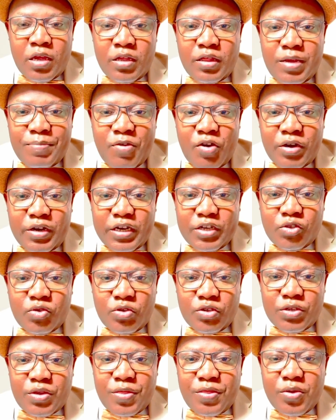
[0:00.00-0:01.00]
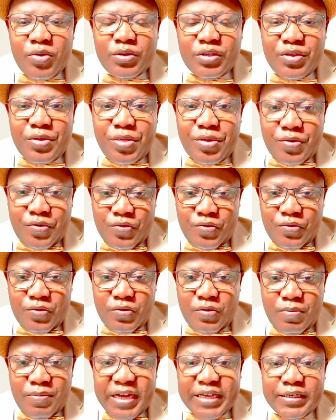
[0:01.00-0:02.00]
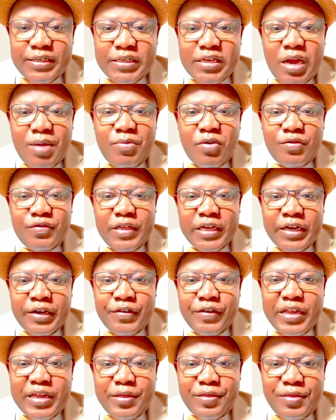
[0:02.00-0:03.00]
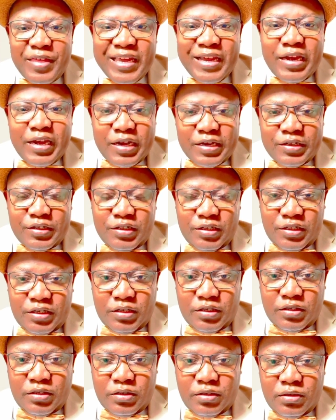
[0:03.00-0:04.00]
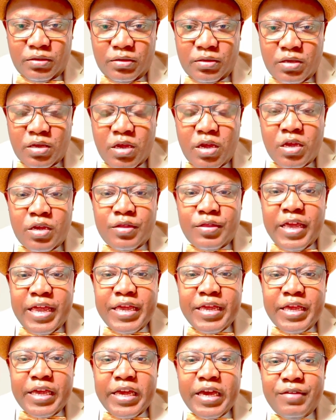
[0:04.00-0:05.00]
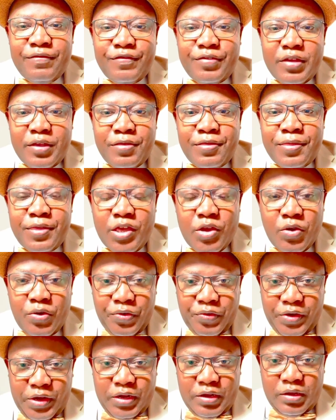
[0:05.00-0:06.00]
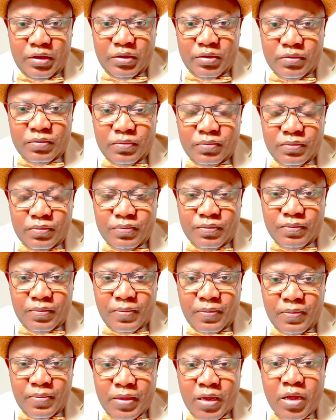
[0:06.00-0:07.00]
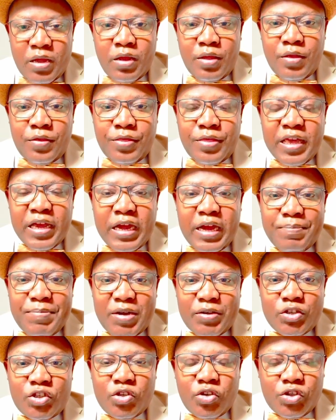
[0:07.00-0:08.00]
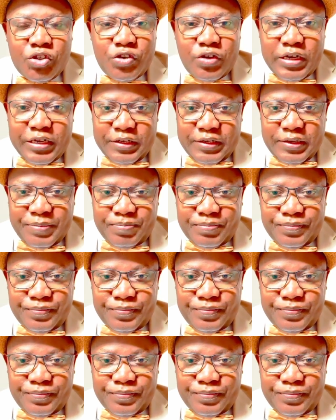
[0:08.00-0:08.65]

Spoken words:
Democracy was thought through by some of the Greek thinkers. They gave the theory. Think about socialism.